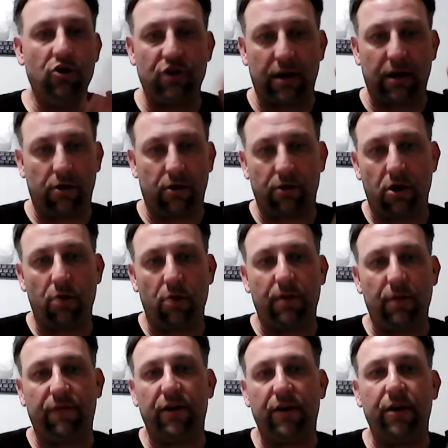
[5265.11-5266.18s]
Check out all
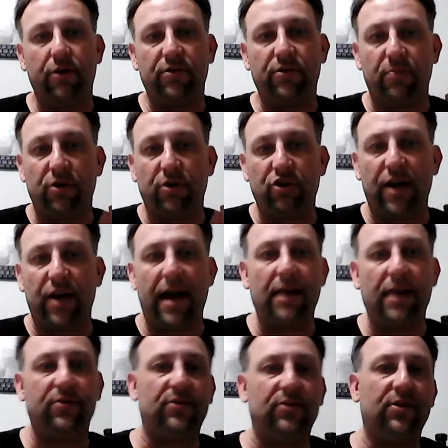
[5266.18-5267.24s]
my videos, my
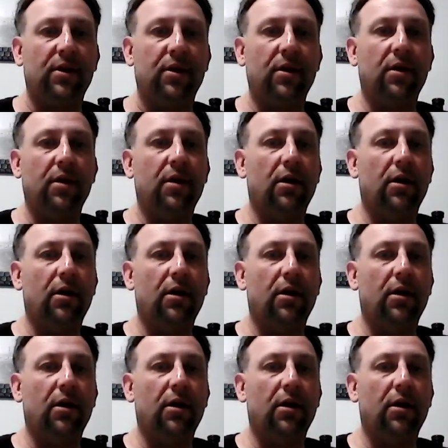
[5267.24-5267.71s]
chats,